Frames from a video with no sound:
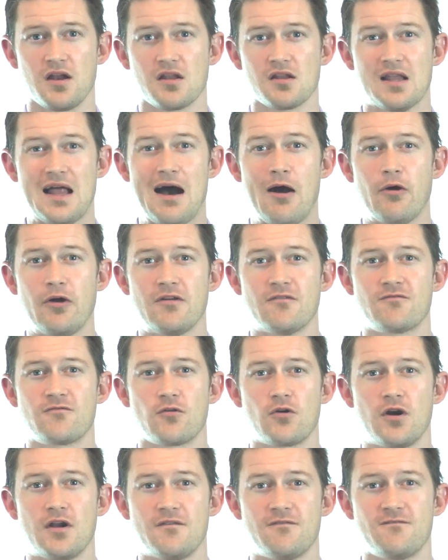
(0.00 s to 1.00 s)
allowing
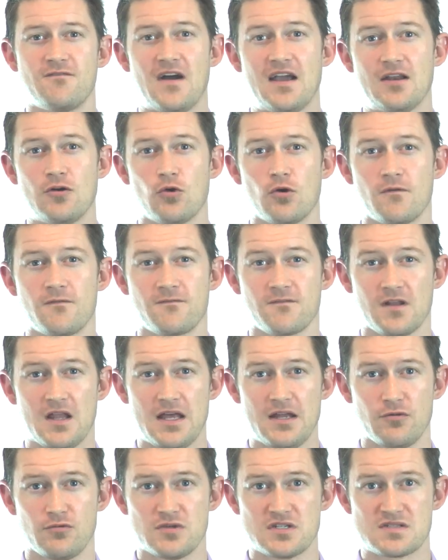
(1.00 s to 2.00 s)
for a fight or
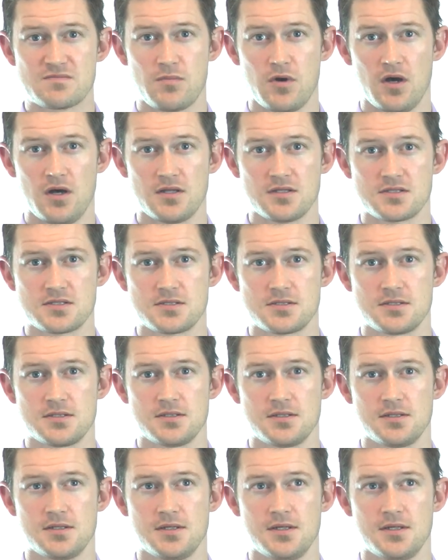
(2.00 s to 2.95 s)
flight response.